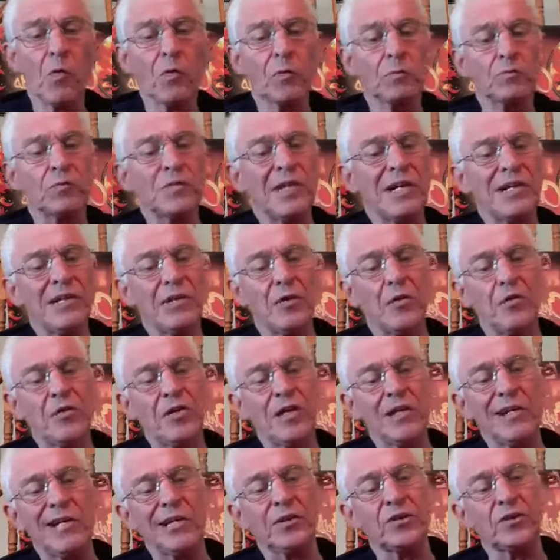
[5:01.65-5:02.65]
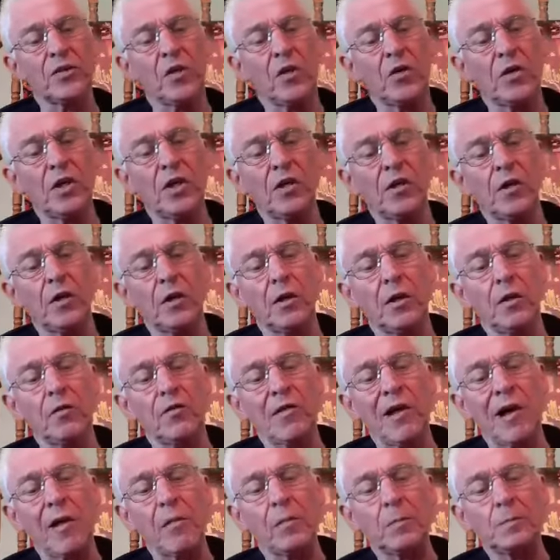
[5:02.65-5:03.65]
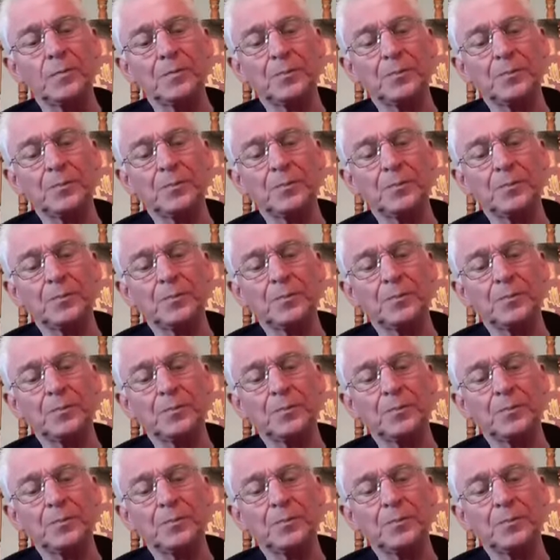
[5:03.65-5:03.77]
That ain't gonna last long at all, that.